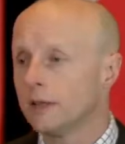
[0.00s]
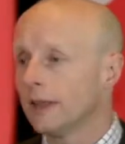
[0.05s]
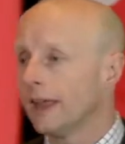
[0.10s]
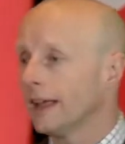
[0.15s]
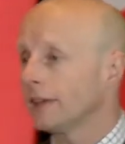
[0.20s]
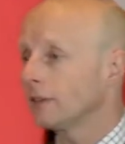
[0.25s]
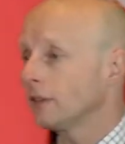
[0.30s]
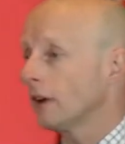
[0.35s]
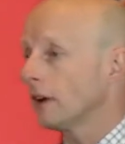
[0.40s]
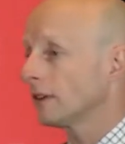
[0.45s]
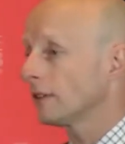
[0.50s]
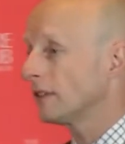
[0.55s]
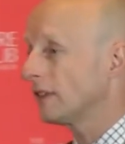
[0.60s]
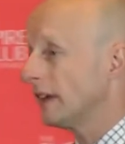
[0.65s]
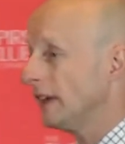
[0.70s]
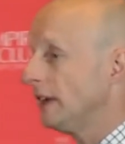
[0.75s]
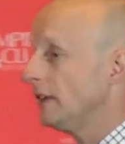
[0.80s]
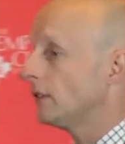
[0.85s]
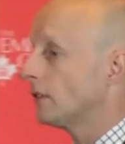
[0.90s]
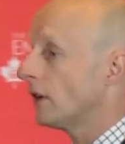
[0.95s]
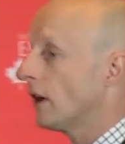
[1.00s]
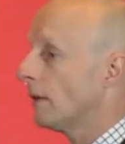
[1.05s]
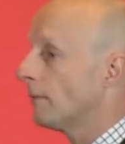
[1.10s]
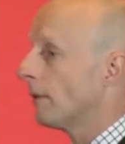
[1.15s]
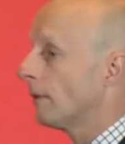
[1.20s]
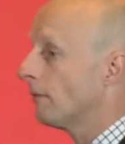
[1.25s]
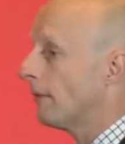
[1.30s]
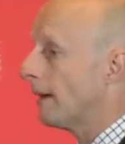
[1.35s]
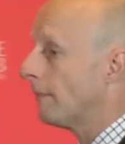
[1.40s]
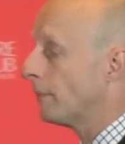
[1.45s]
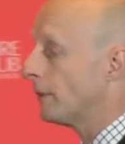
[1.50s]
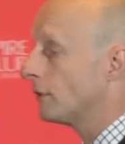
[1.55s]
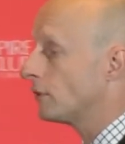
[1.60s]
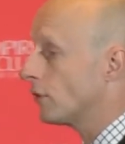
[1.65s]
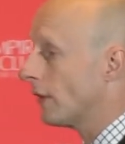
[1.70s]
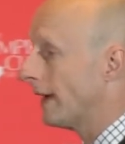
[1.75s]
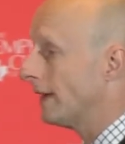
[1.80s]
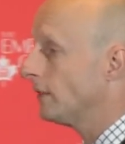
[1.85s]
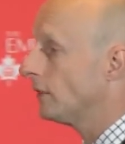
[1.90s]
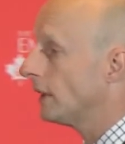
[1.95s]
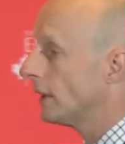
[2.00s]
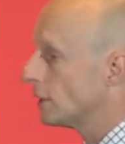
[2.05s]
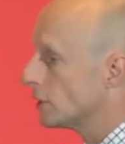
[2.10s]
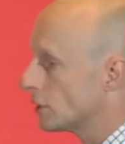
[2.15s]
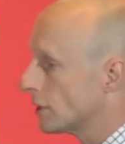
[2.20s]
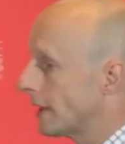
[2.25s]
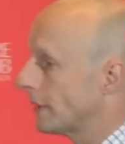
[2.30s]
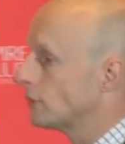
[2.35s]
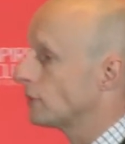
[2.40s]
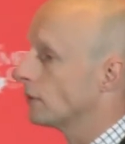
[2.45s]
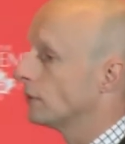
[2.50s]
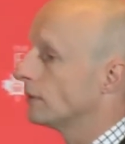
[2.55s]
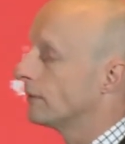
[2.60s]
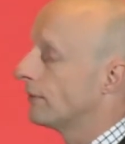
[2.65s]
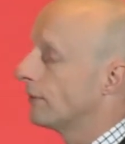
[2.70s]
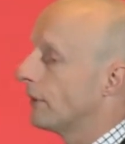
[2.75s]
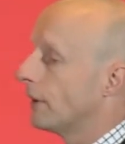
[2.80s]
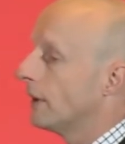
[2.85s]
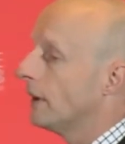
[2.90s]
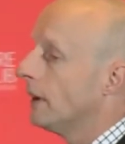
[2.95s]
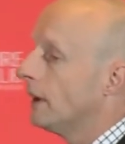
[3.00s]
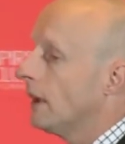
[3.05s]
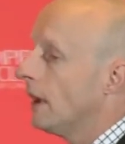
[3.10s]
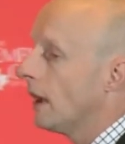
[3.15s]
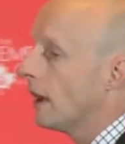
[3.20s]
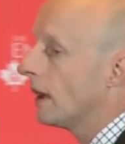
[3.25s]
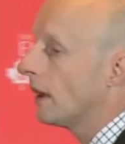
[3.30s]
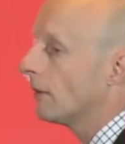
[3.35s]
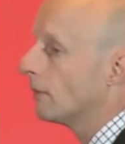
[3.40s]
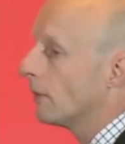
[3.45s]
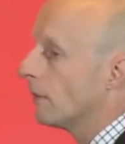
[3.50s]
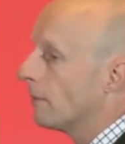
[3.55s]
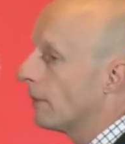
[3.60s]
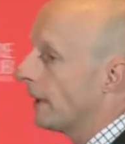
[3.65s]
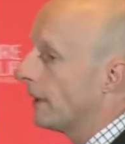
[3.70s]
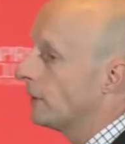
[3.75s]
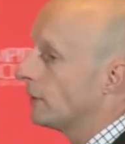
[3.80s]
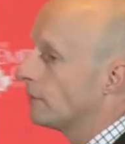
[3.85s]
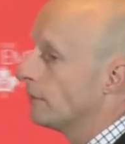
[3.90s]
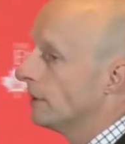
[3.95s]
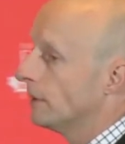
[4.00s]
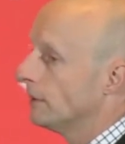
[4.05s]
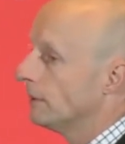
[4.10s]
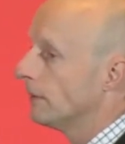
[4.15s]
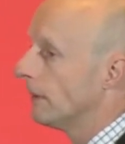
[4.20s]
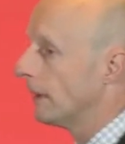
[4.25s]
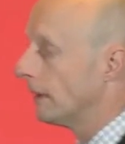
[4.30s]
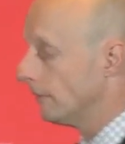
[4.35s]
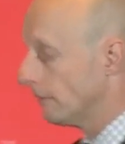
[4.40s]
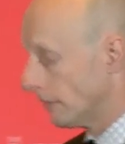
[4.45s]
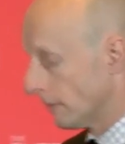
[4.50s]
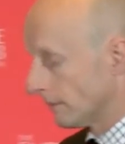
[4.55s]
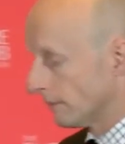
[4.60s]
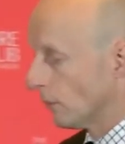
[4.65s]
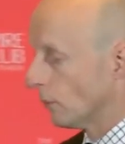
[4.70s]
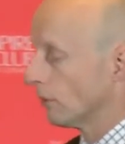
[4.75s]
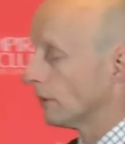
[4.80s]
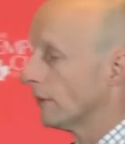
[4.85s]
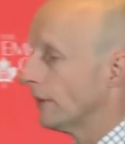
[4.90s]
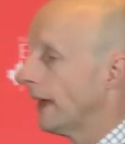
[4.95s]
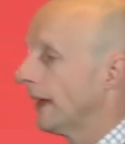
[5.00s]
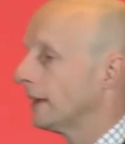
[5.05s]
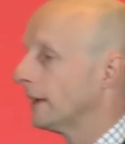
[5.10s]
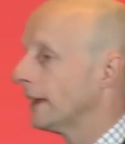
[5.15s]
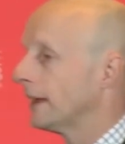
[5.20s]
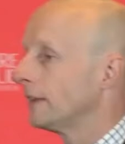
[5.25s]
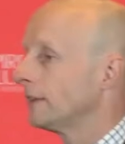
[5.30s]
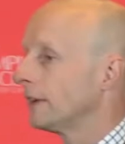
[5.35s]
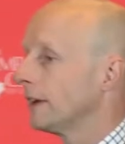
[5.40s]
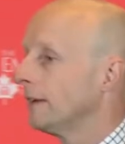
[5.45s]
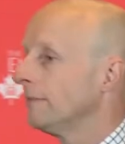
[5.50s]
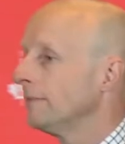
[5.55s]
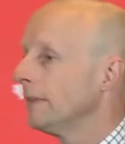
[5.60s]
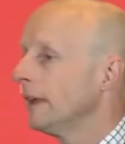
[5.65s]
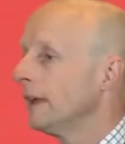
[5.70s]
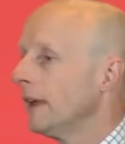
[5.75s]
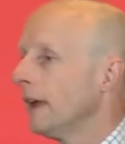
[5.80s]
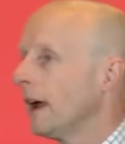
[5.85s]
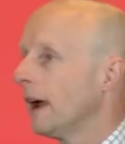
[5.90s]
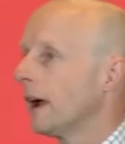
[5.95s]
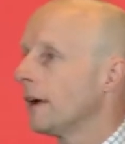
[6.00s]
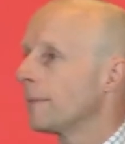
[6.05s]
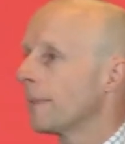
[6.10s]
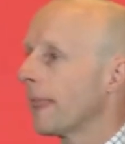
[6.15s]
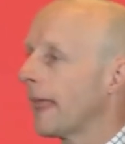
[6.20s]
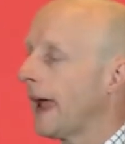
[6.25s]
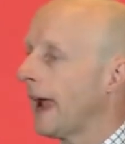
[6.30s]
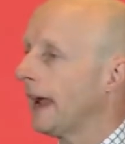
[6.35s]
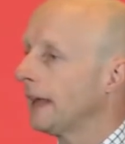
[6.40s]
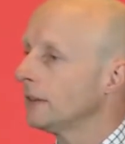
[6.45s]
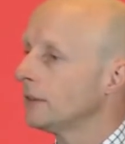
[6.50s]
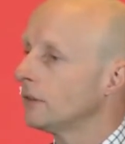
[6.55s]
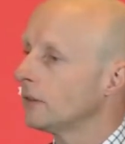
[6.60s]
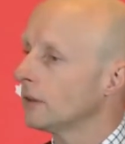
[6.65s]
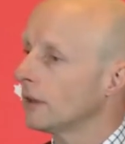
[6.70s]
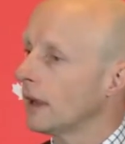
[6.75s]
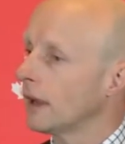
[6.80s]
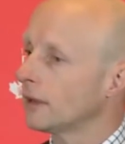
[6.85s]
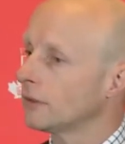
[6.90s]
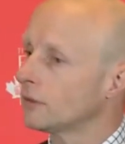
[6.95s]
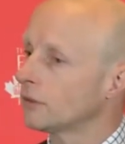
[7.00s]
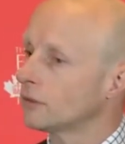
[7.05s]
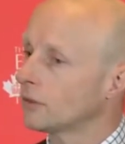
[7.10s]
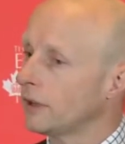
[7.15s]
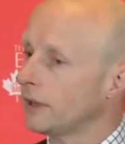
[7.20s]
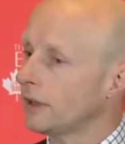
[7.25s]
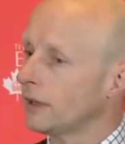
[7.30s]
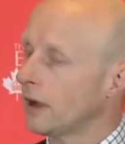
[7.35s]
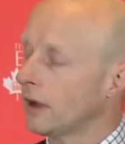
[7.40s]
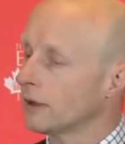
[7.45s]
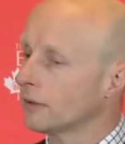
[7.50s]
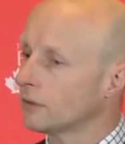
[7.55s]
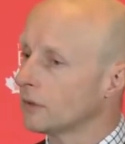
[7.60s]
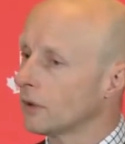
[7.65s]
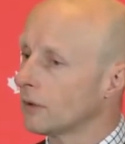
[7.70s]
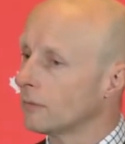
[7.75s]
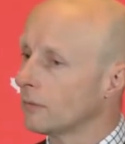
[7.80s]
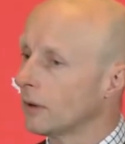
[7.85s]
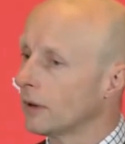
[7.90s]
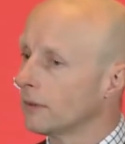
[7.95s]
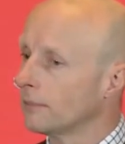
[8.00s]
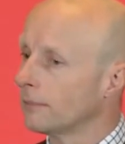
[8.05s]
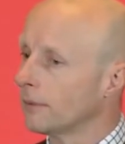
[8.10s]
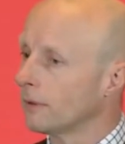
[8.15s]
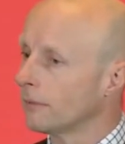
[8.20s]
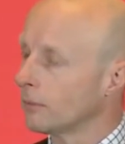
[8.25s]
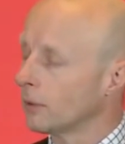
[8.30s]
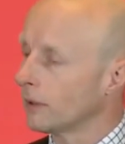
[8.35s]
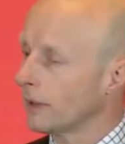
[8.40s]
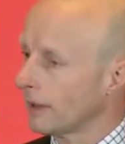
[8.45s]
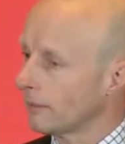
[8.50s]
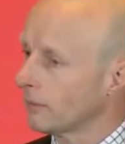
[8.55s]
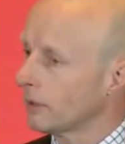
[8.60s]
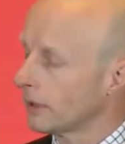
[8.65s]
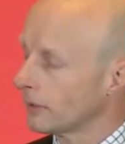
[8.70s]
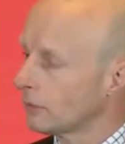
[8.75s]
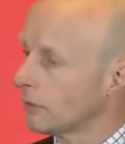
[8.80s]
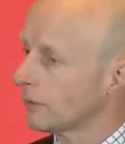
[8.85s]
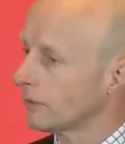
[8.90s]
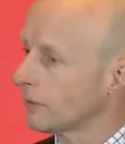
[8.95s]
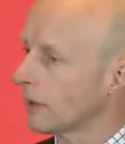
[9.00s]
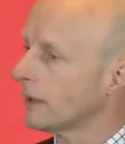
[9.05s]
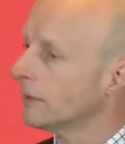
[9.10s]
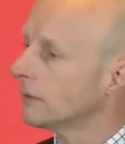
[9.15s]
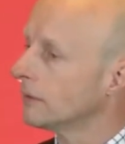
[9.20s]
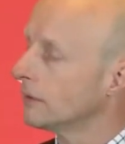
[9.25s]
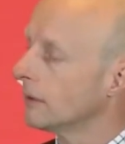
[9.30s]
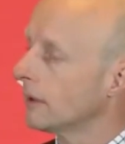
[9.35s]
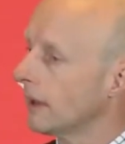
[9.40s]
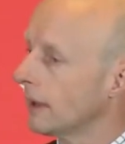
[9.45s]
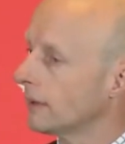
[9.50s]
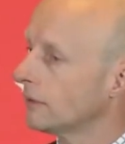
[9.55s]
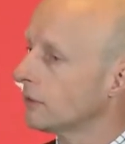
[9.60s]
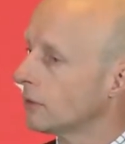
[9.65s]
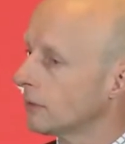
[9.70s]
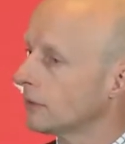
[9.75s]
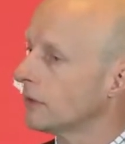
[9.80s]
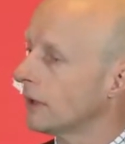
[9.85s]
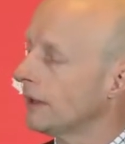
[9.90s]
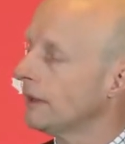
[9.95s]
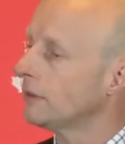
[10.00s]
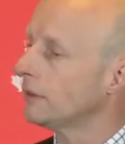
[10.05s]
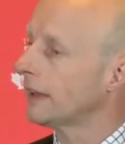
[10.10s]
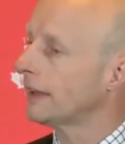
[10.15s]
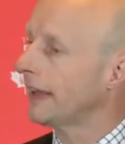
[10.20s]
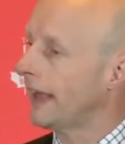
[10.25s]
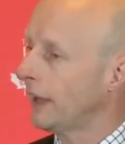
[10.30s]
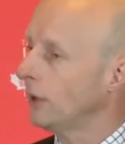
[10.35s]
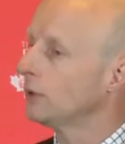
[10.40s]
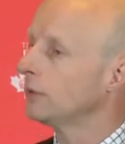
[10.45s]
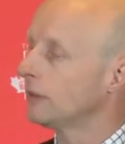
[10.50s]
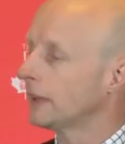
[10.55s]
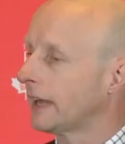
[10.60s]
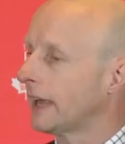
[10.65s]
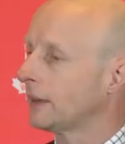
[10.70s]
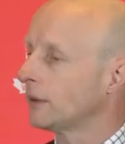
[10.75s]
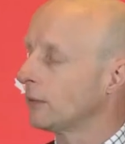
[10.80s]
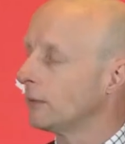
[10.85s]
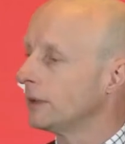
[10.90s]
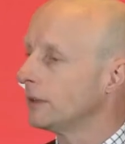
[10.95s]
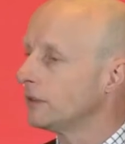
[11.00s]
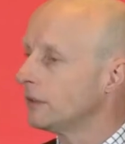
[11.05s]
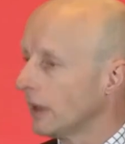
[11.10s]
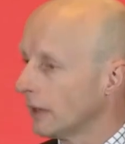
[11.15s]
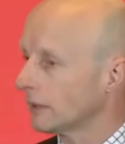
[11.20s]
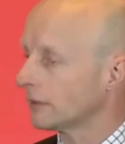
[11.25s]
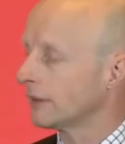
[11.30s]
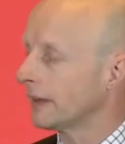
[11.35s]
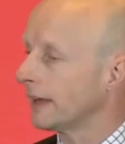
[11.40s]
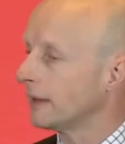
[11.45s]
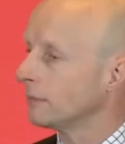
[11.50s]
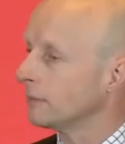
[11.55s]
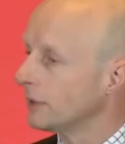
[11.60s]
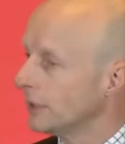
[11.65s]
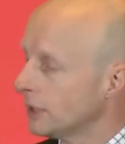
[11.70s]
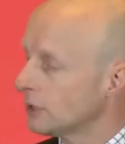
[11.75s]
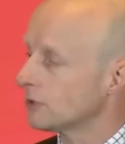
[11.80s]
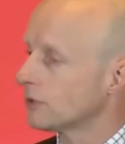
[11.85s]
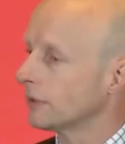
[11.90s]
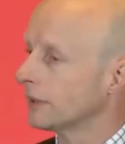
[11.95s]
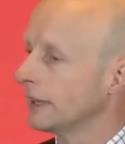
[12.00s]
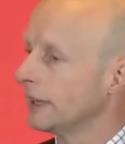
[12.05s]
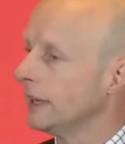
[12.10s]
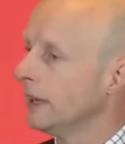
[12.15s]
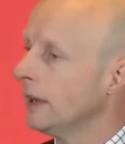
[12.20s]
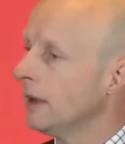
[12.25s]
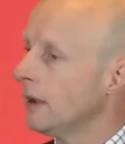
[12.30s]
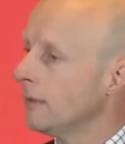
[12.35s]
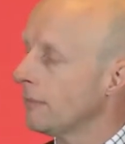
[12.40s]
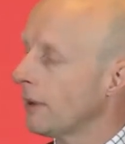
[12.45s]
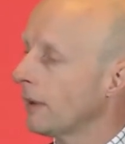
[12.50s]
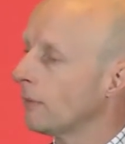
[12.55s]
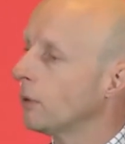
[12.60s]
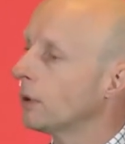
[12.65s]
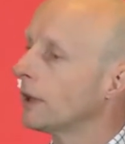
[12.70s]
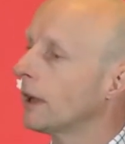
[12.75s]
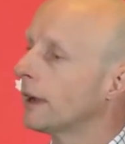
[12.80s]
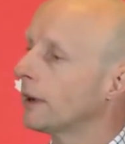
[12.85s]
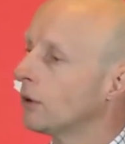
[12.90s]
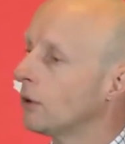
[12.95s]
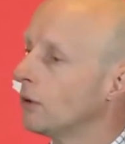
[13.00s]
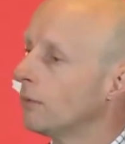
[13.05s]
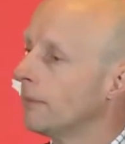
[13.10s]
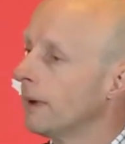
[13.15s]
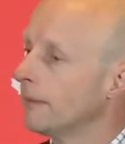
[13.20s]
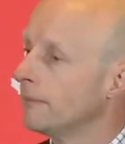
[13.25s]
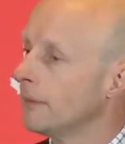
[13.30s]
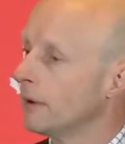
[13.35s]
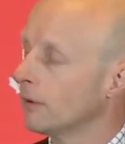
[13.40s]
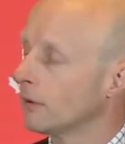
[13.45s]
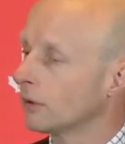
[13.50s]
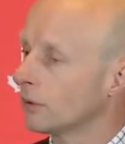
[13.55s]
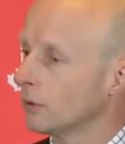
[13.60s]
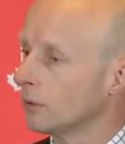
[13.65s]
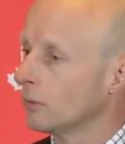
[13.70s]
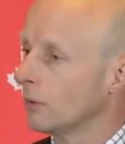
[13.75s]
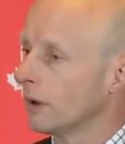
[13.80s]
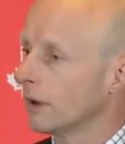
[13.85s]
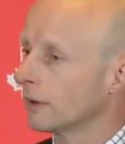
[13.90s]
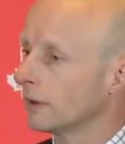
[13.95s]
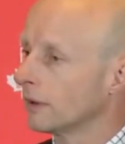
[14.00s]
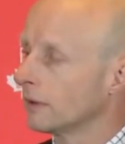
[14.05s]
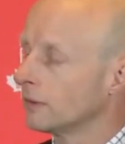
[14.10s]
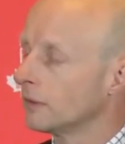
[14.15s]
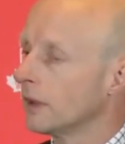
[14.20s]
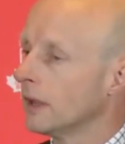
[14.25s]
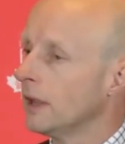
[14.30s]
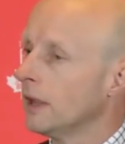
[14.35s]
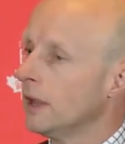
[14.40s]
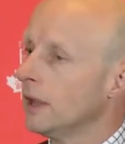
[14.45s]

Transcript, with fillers: The SRT, Scarborough Rapid Transit, scheduled for uh, replacement, uh, well, more on that later, um, and uh, streetcars that were, were to, a, uh, to a certain extent held together with duct tape, literally, by what I call my miracle workers.